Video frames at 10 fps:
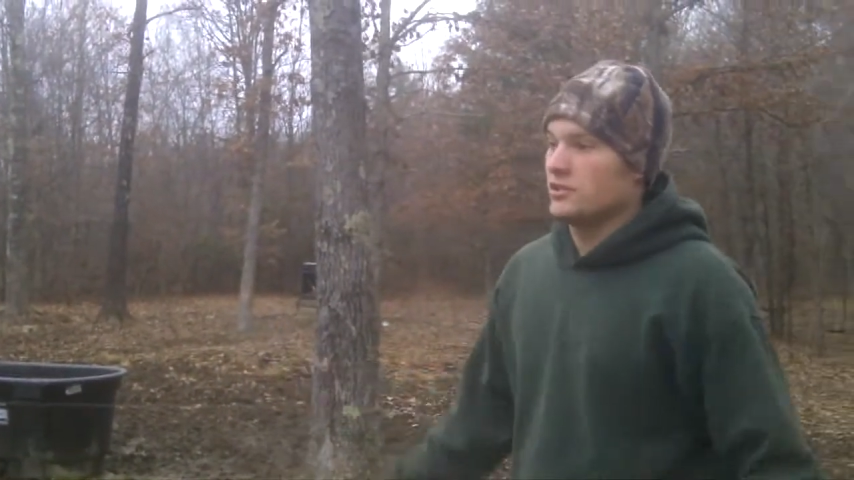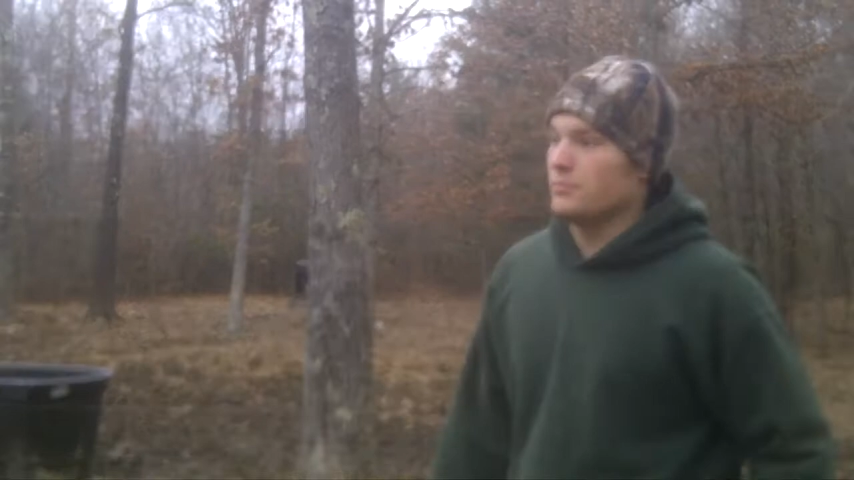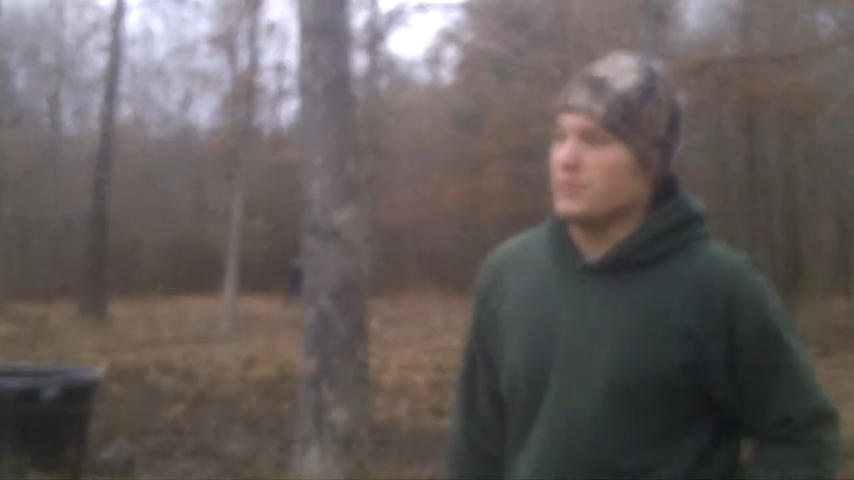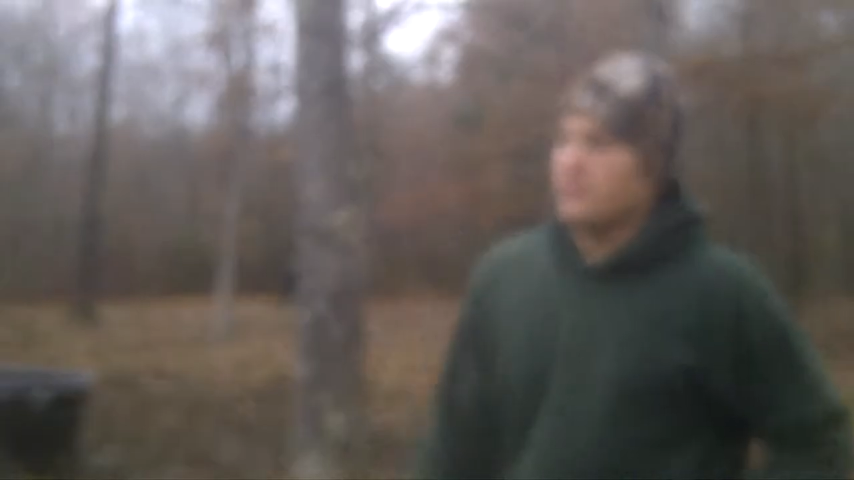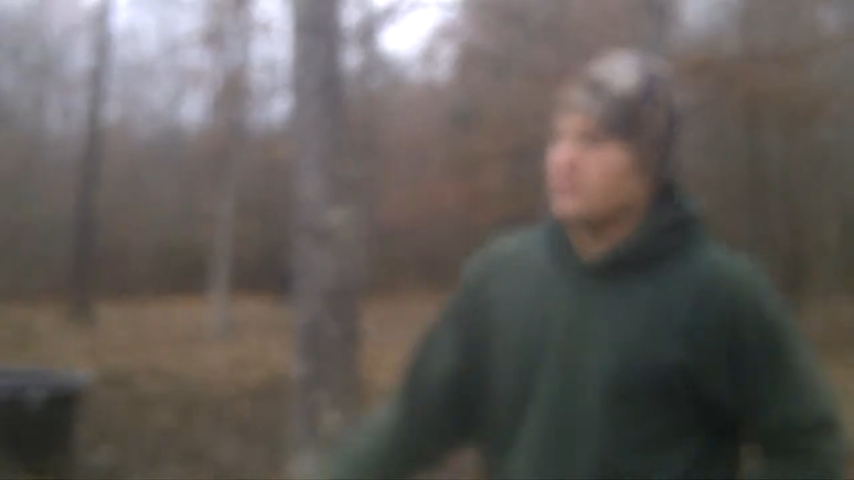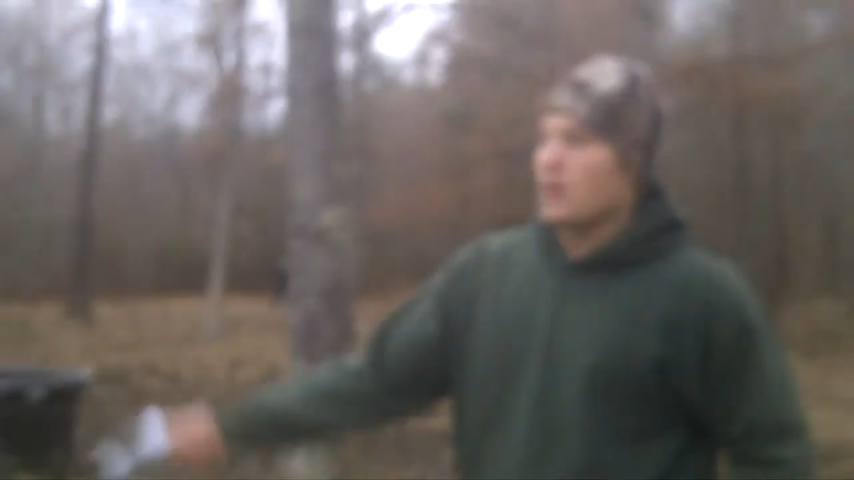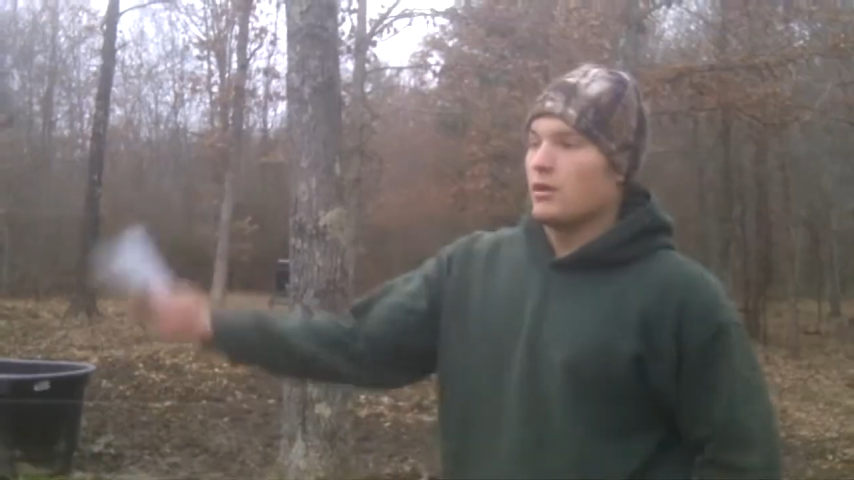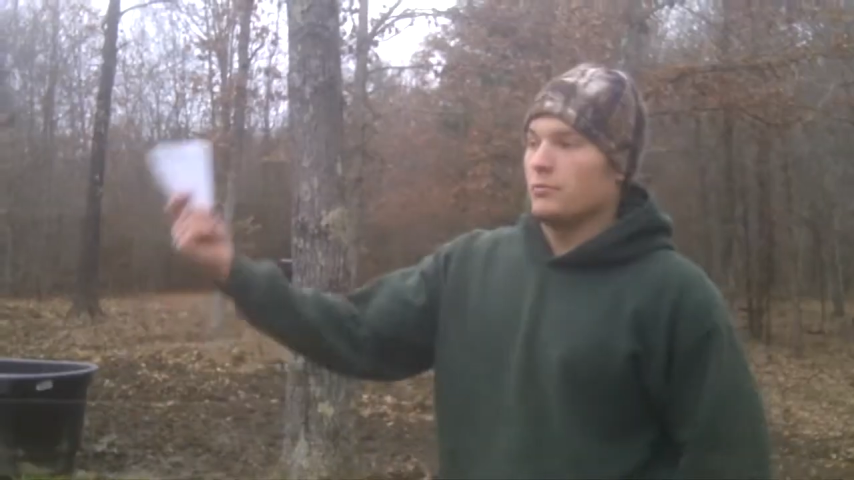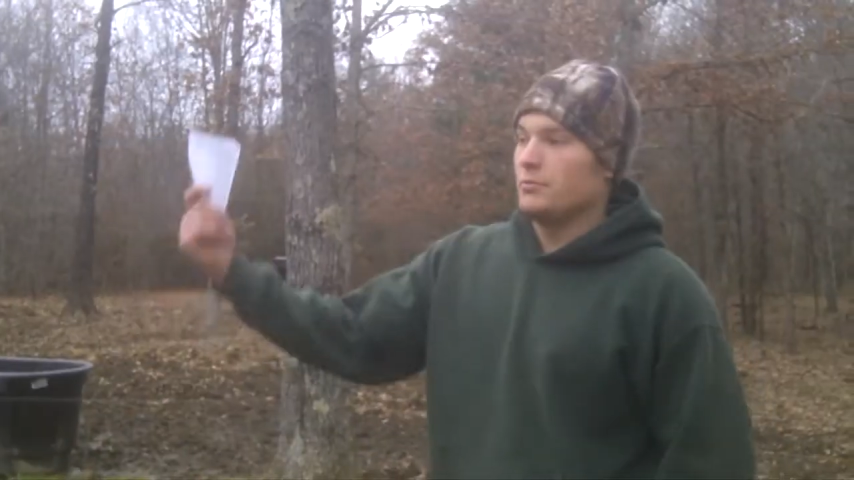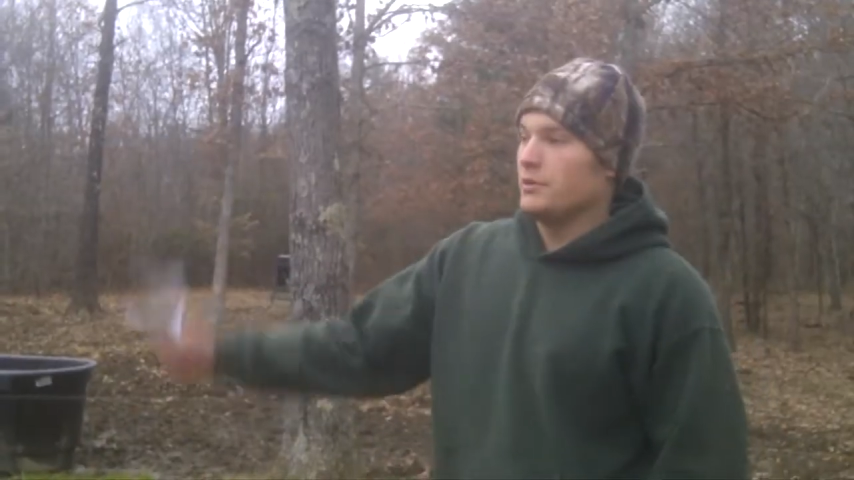could be your
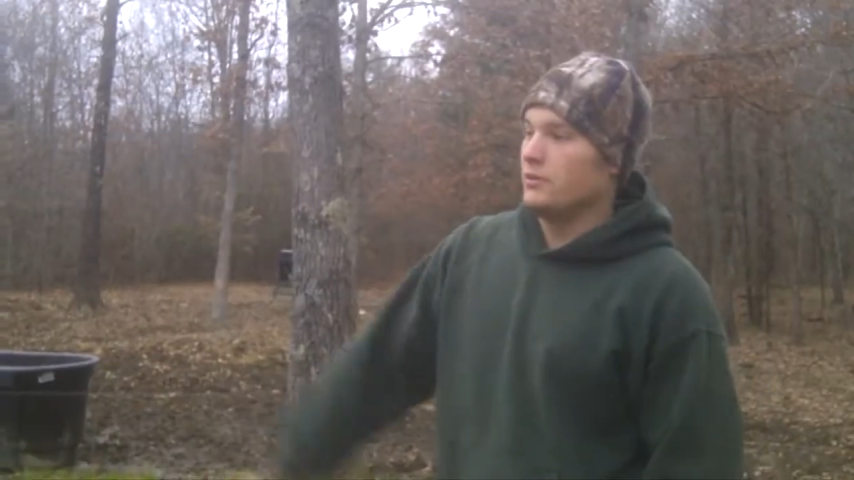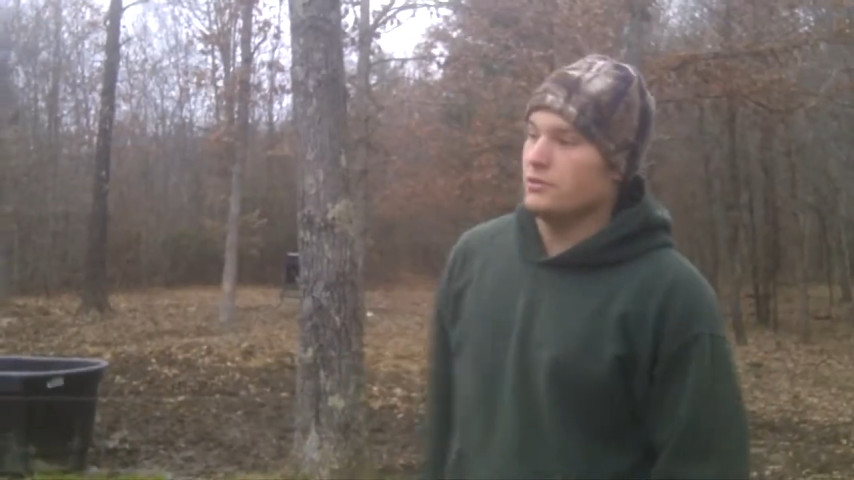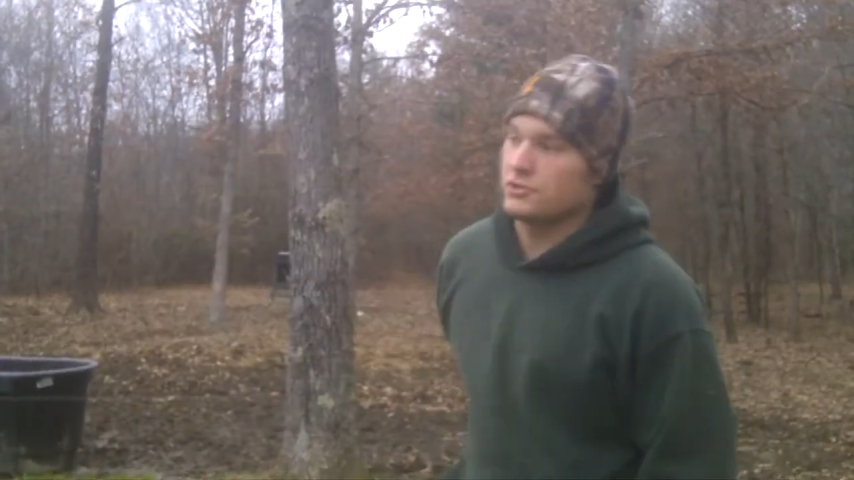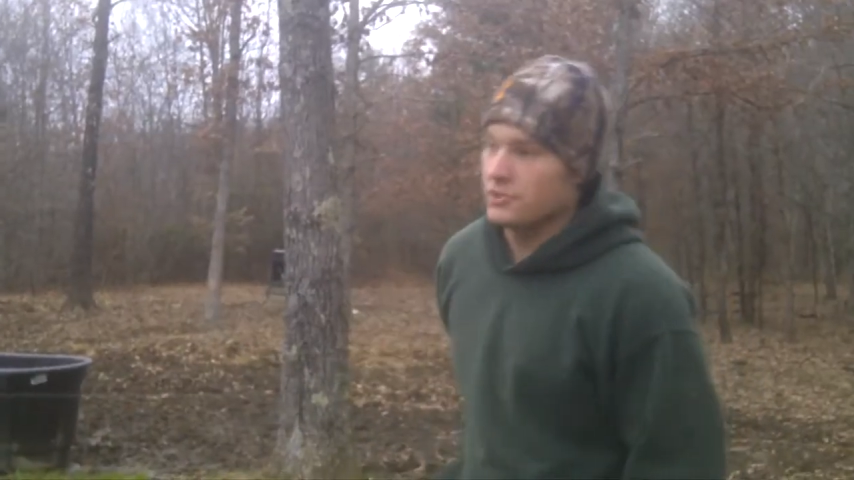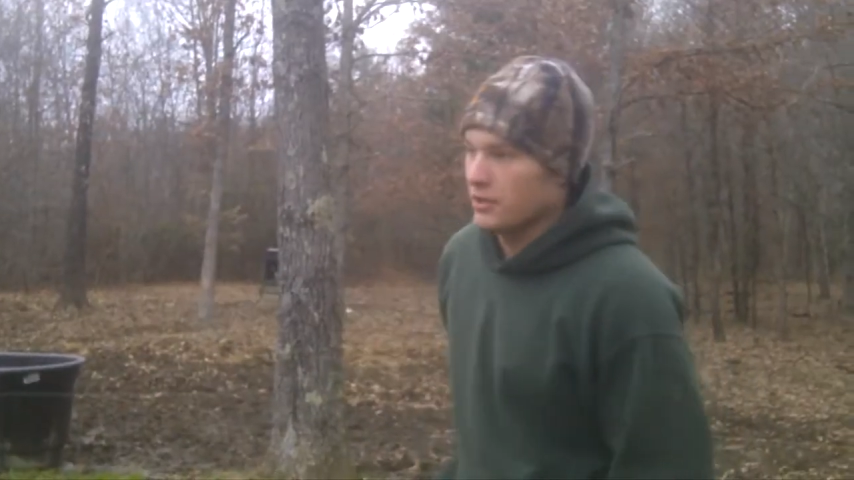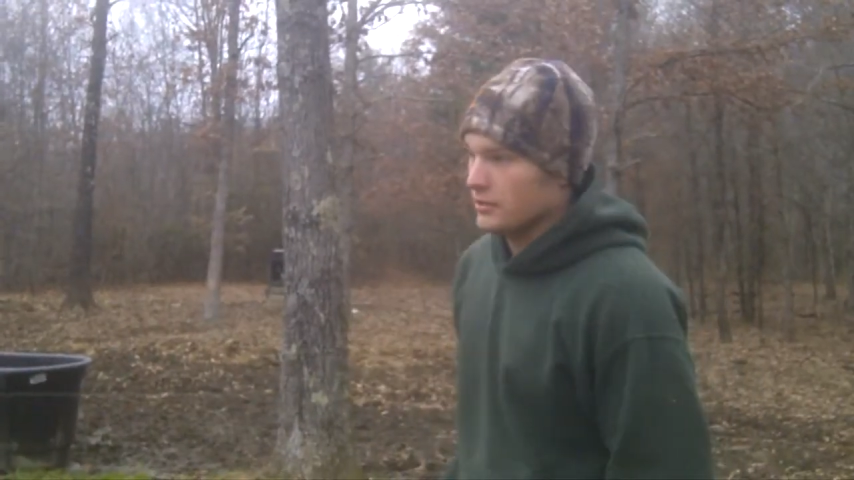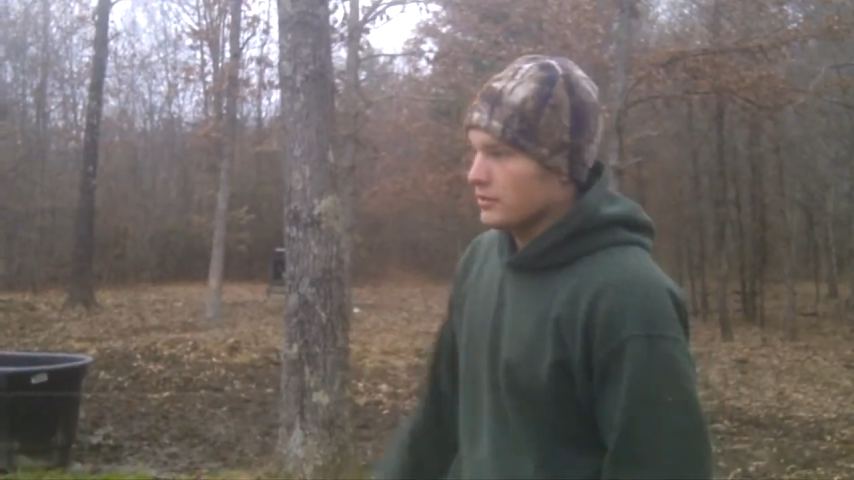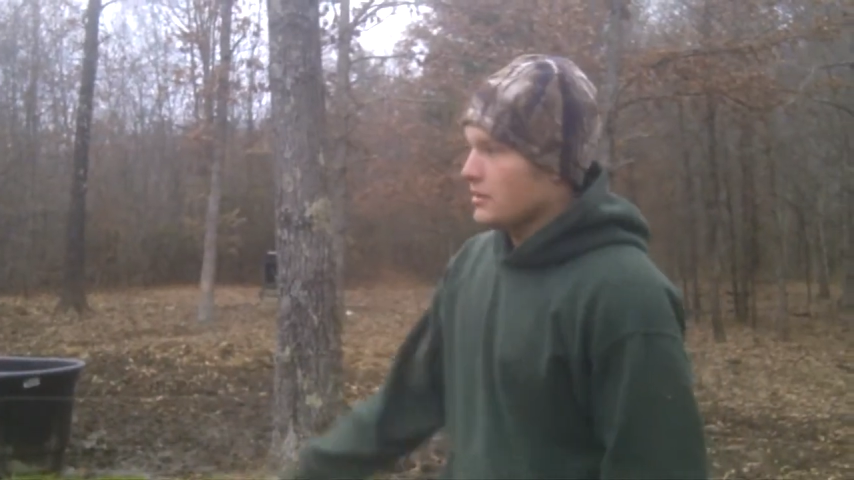automobile, your truck,